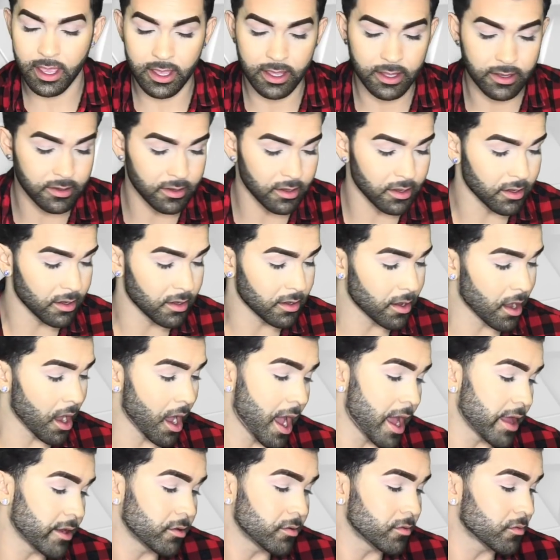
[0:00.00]
And
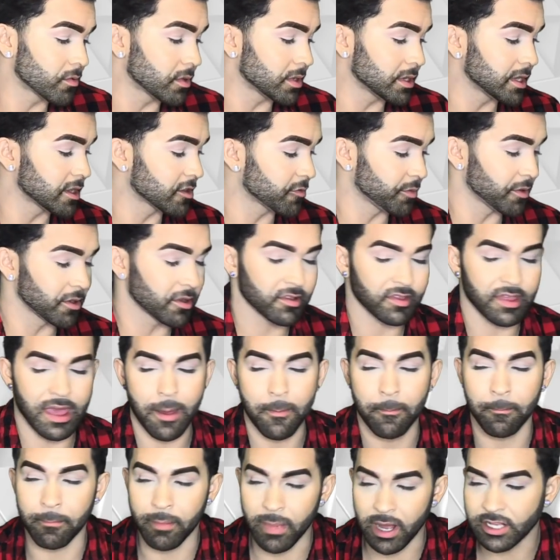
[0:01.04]
I don't really experience
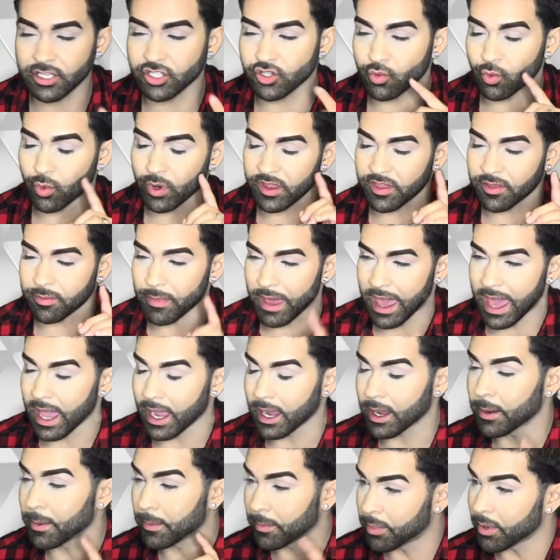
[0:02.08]
that much with
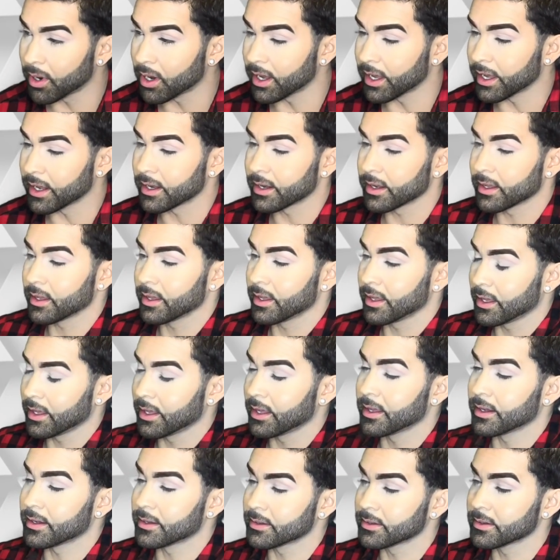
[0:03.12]
MAC, but
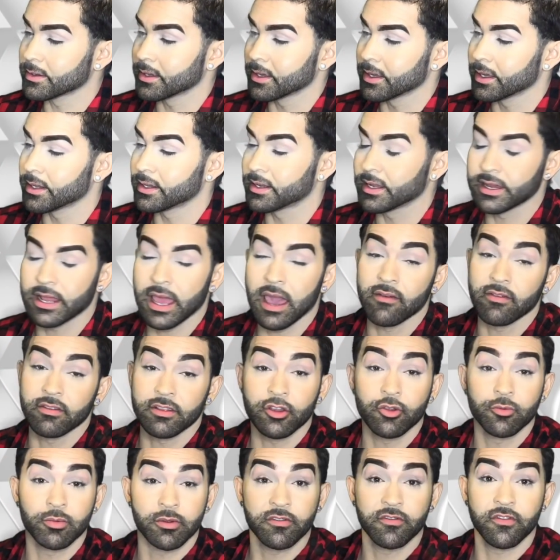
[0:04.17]
it did have a
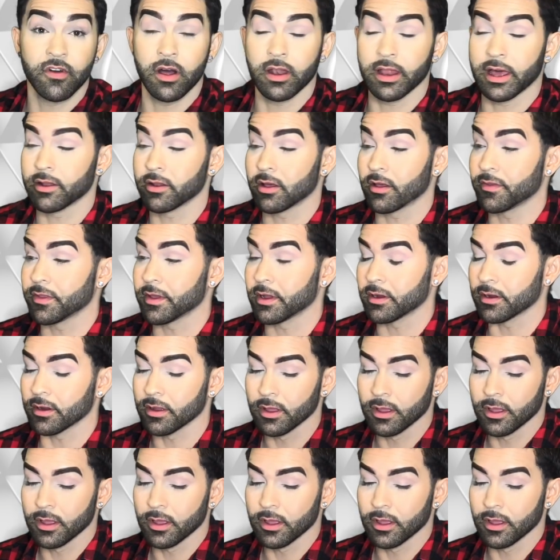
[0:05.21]
little bit of fallout on there.